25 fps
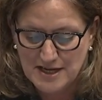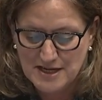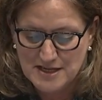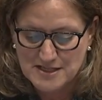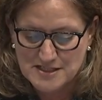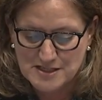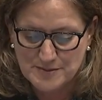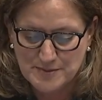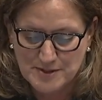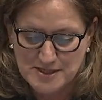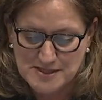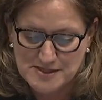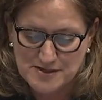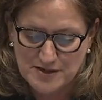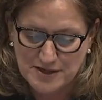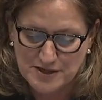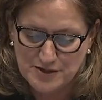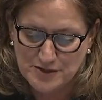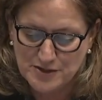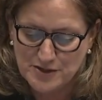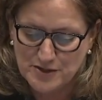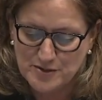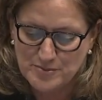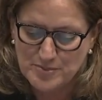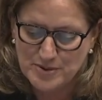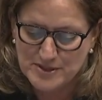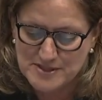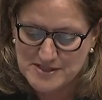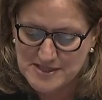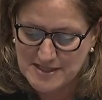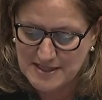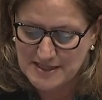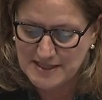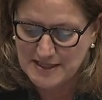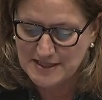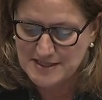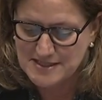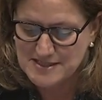So, Minister, I know you
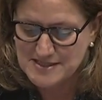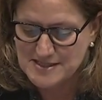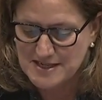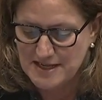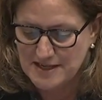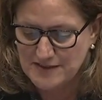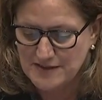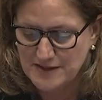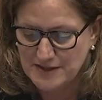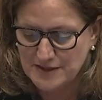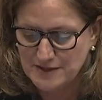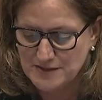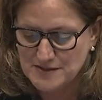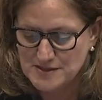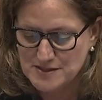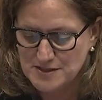implicitly understand the health